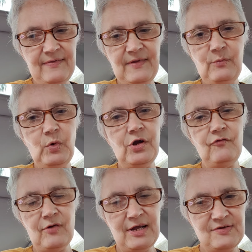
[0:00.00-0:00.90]
And then when it
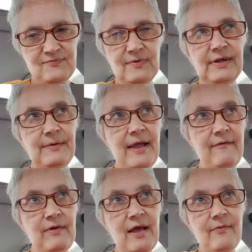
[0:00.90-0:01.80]
rains really heavy, at